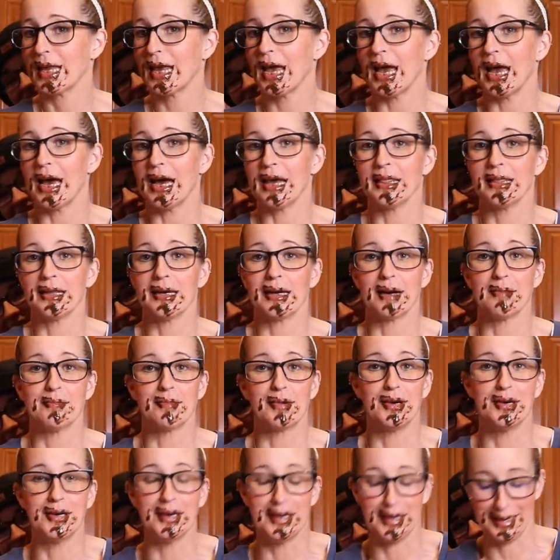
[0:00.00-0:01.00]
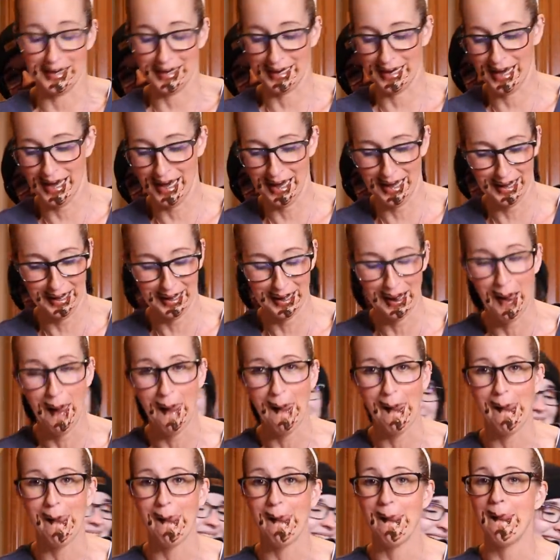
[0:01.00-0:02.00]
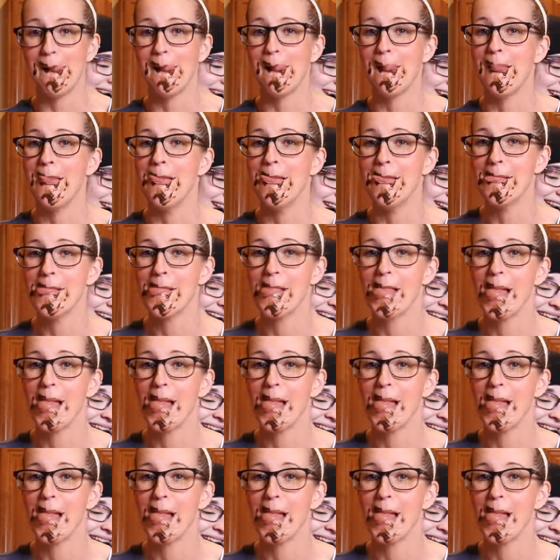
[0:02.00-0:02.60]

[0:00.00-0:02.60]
okay, I think I'm good.